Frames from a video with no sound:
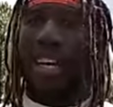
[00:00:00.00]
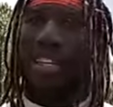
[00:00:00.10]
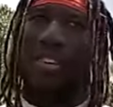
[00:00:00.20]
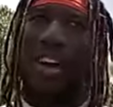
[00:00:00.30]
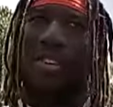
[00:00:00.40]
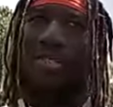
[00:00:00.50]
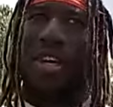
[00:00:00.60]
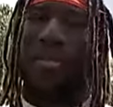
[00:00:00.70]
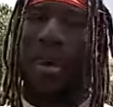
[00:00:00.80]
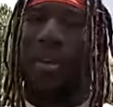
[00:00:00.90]
I can also
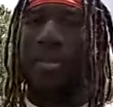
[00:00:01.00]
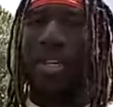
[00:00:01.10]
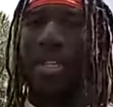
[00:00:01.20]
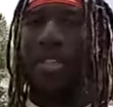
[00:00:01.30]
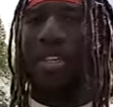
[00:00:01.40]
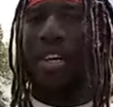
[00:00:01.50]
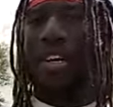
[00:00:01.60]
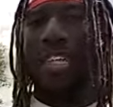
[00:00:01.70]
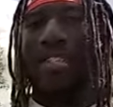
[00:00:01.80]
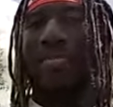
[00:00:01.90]
get better because
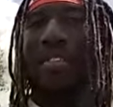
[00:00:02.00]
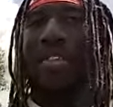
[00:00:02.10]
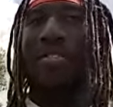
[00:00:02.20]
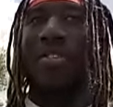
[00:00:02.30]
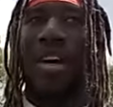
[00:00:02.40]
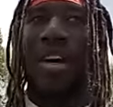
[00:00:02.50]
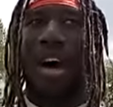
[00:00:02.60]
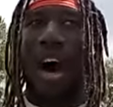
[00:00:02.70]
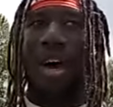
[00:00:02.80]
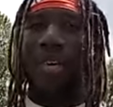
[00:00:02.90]
I see myself
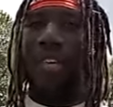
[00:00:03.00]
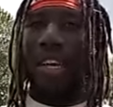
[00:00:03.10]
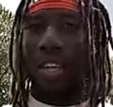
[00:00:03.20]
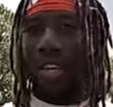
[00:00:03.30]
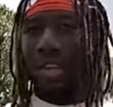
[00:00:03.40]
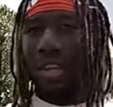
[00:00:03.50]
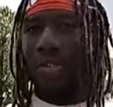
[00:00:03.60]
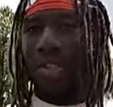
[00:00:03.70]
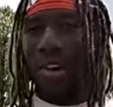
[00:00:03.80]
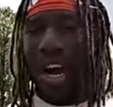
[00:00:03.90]
always taking the
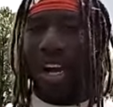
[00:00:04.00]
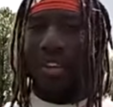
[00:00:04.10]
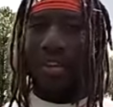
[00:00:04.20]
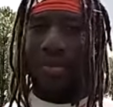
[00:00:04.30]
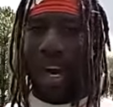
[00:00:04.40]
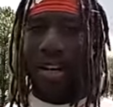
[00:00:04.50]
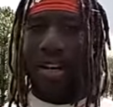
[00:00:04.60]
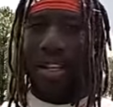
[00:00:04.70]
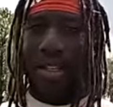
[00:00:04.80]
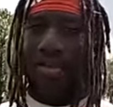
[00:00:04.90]
overstride while
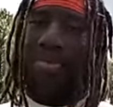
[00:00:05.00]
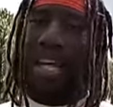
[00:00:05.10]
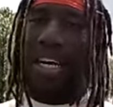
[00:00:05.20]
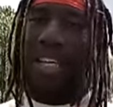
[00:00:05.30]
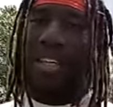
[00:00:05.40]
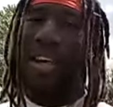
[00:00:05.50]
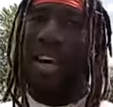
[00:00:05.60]
blocking.